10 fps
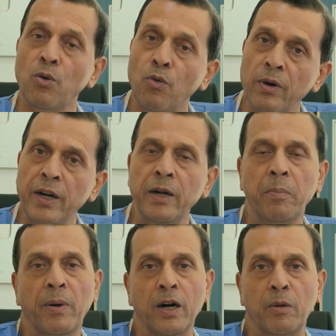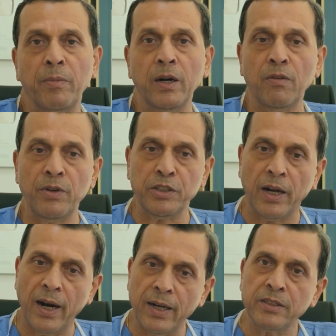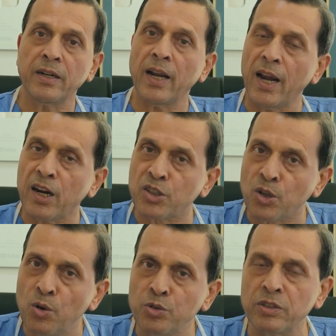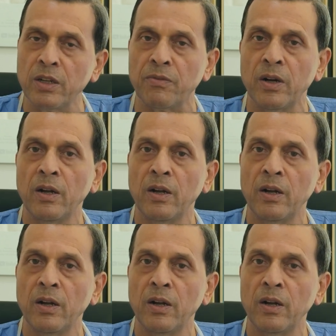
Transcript: only department which has an exclusive